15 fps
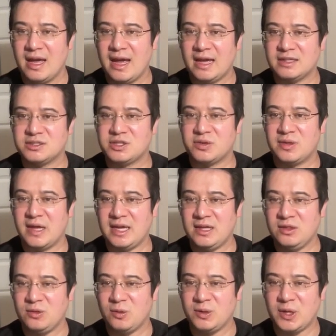and so they can
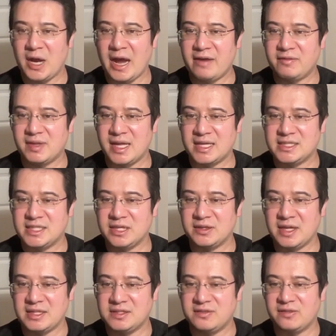throw their Avalanche here.
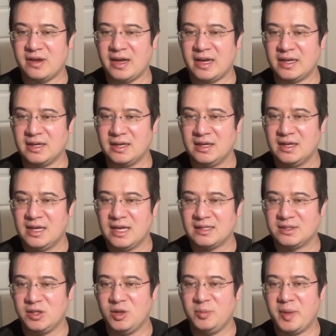That's fine. It's
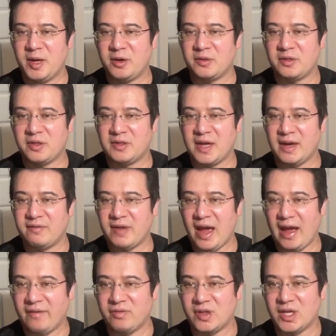a little better that they have
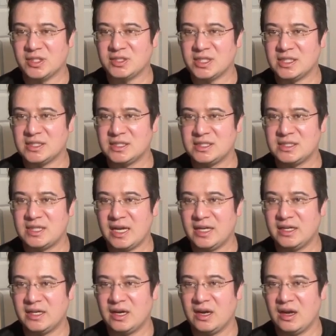Avalanche
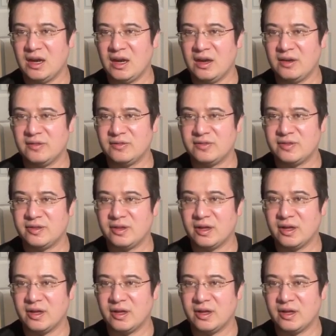instead of